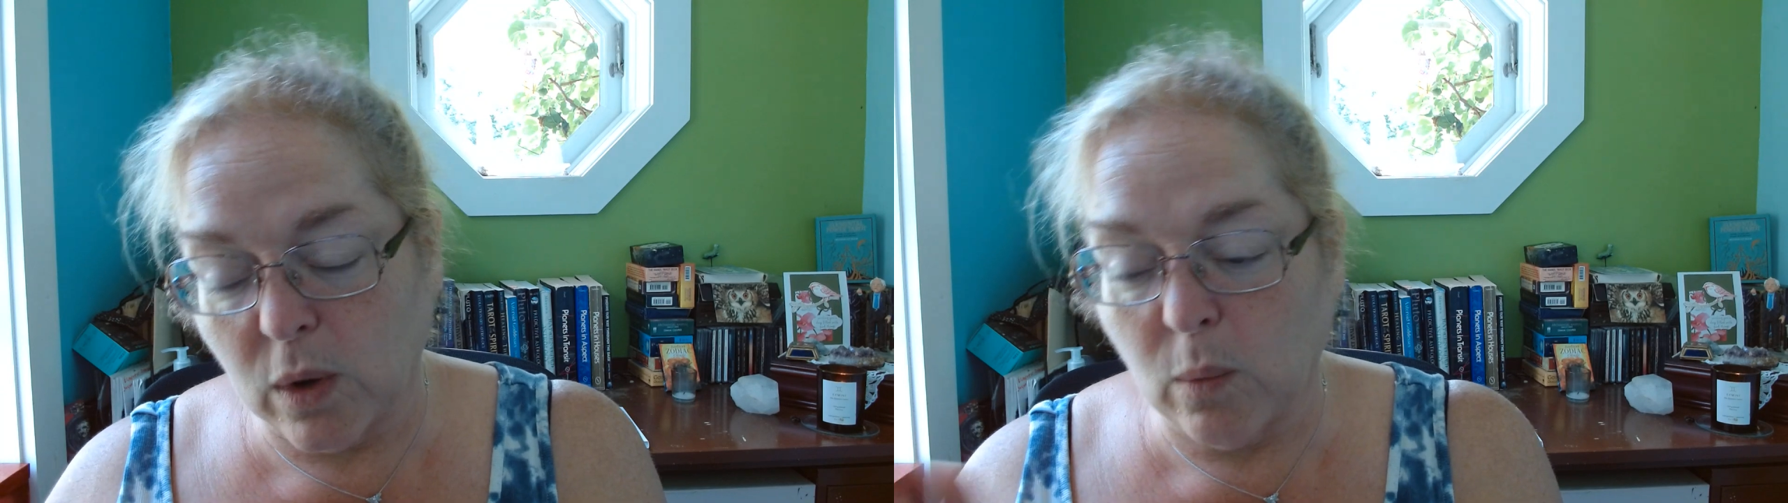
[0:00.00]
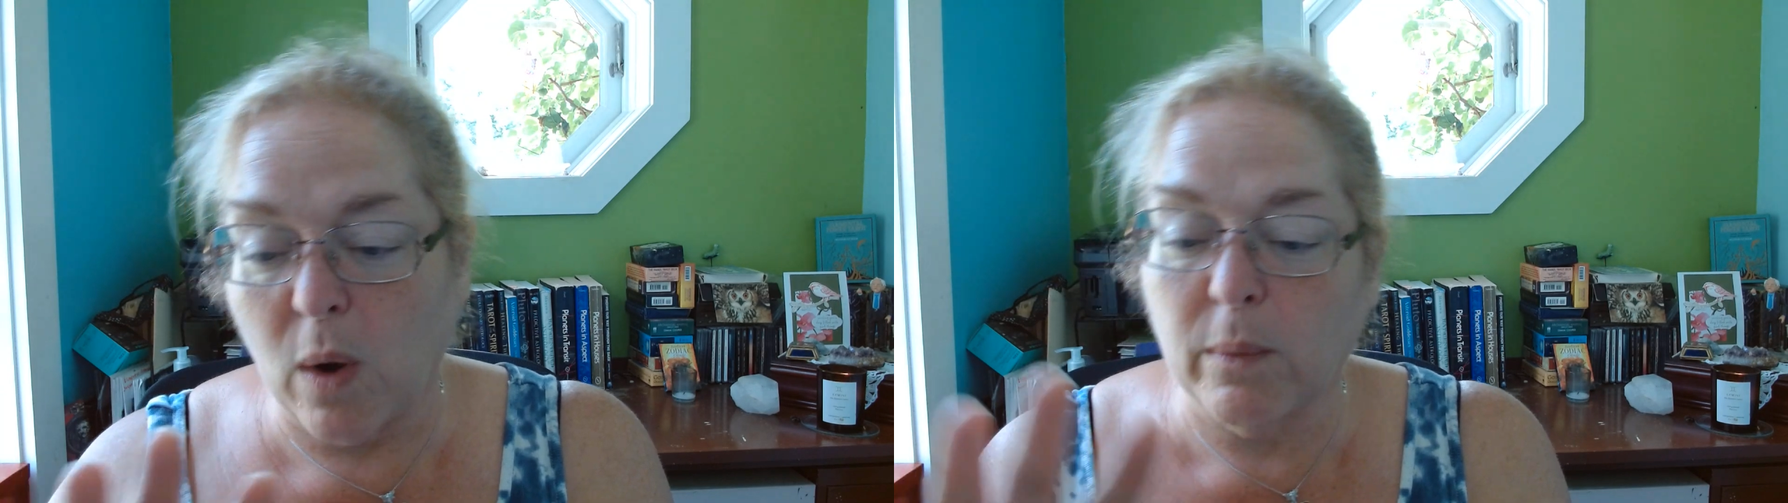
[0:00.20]

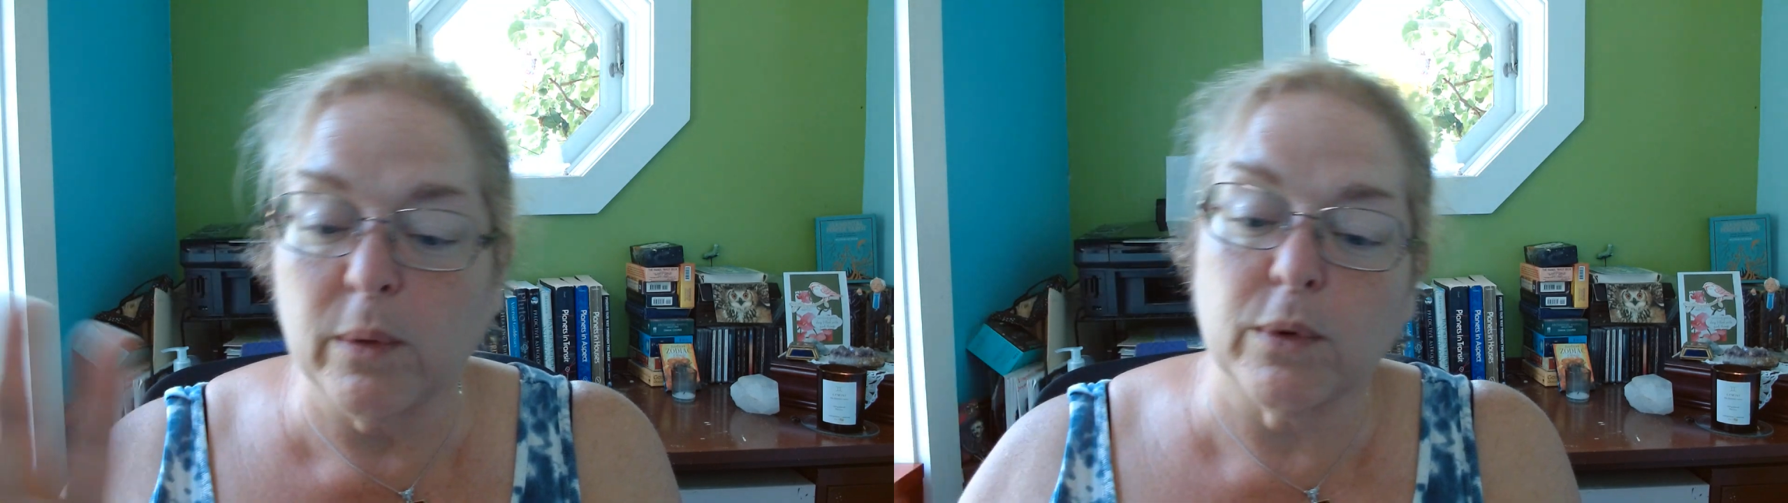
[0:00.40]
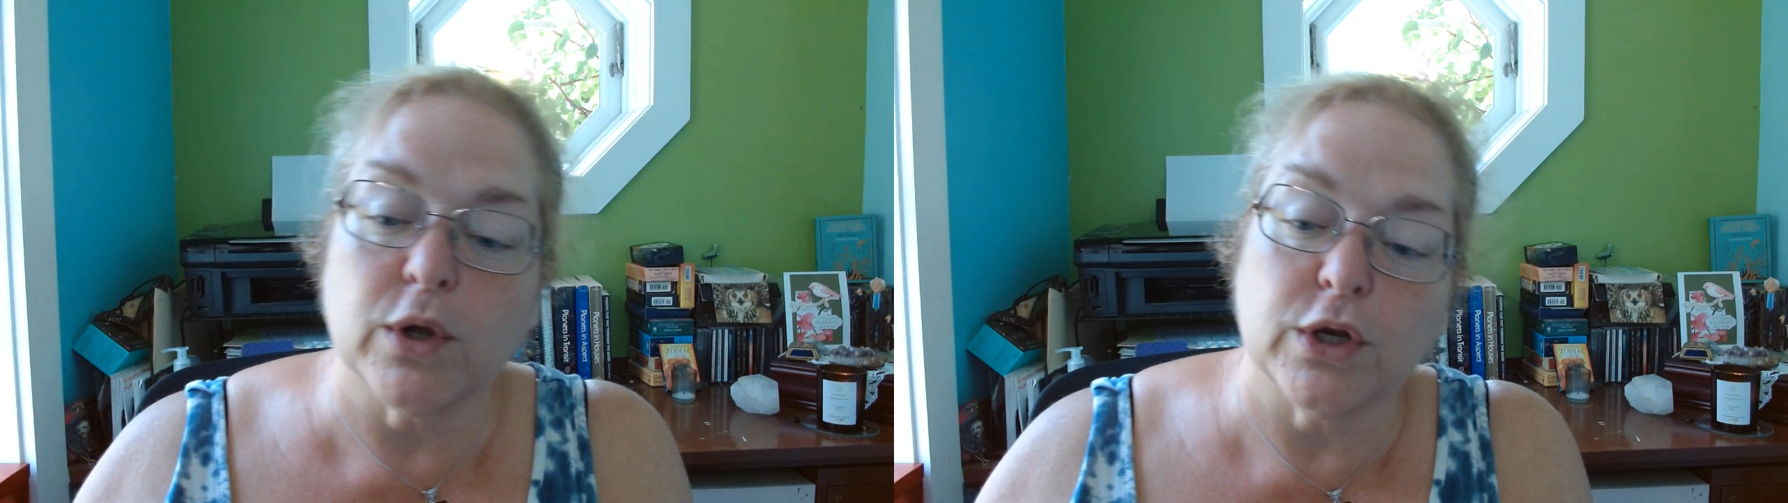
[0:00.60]
what we
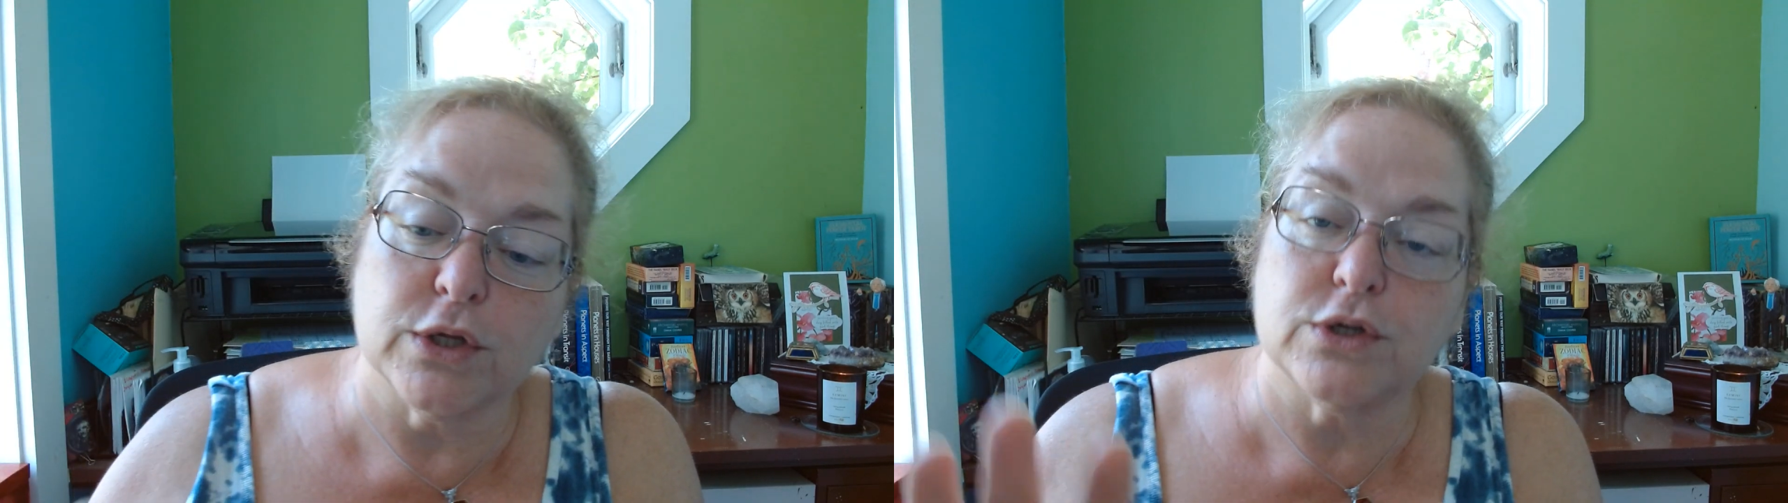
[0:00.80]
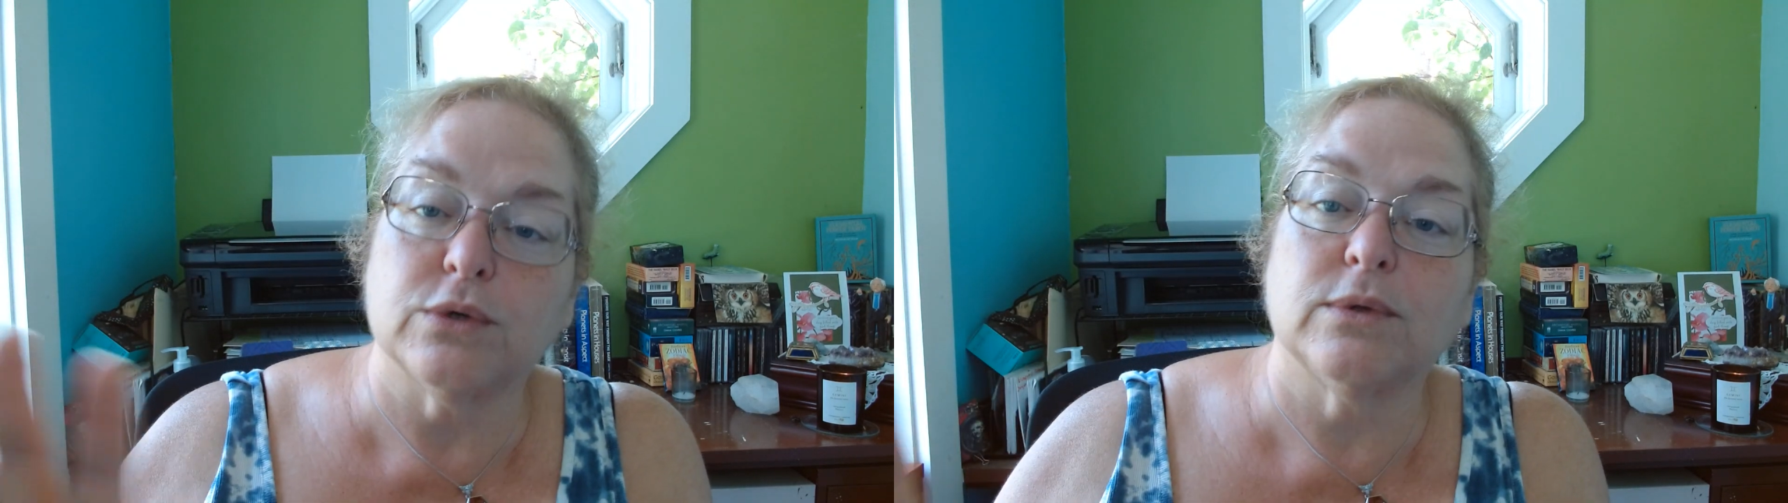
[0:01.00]
were going to
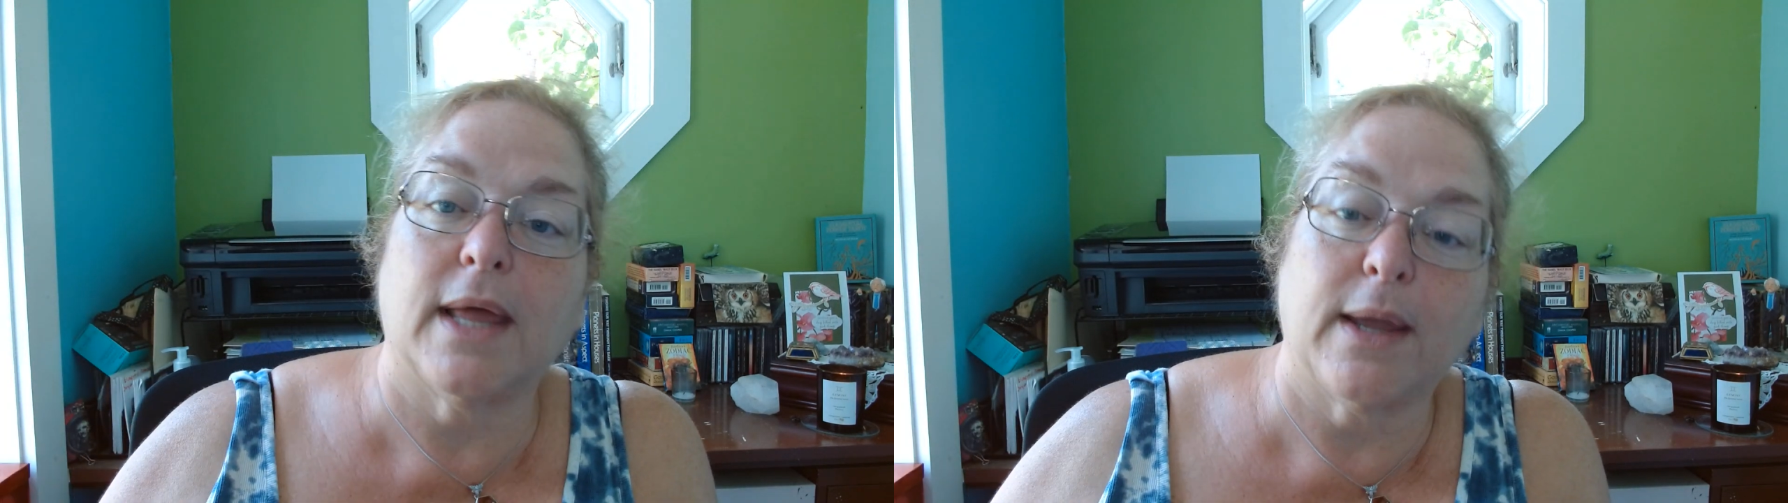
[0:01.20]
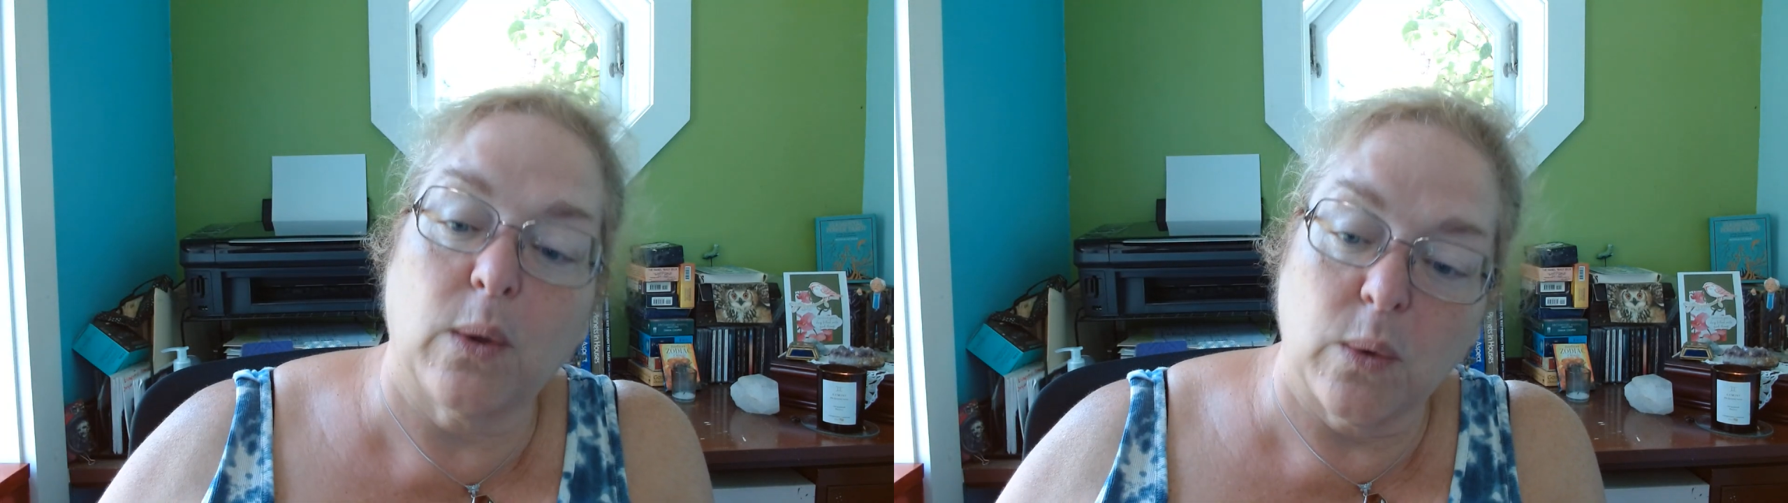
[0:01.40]
do,
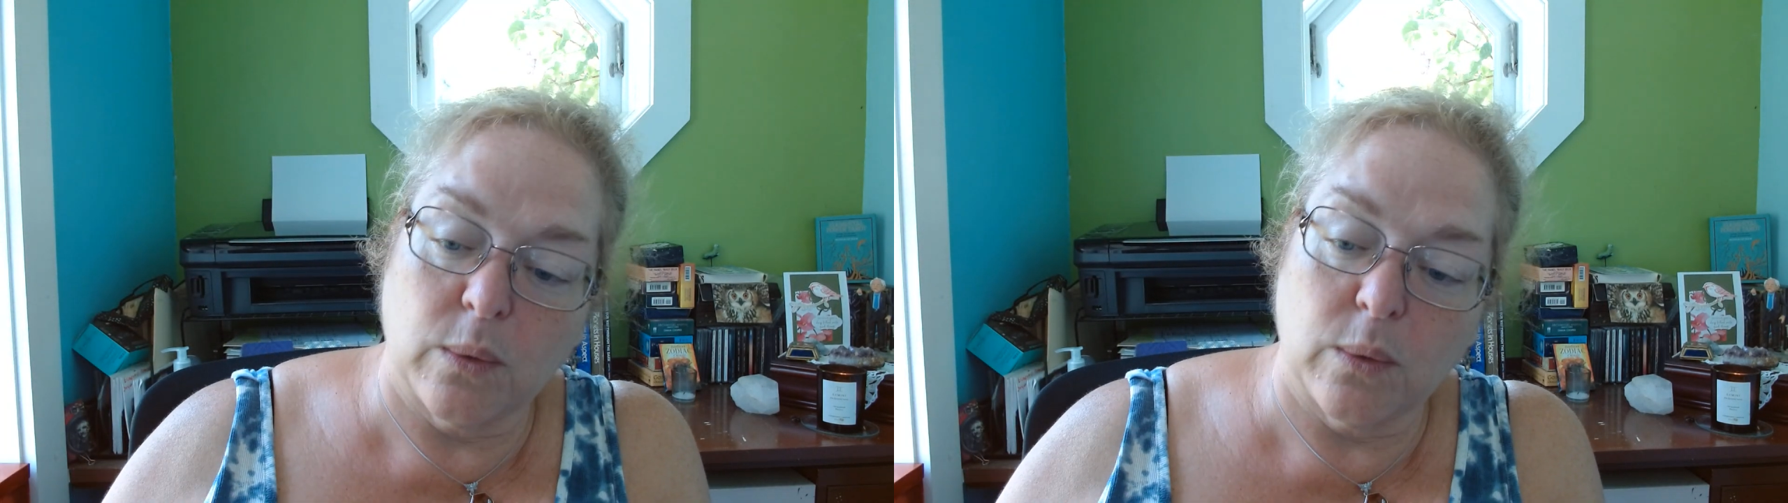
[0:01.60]
like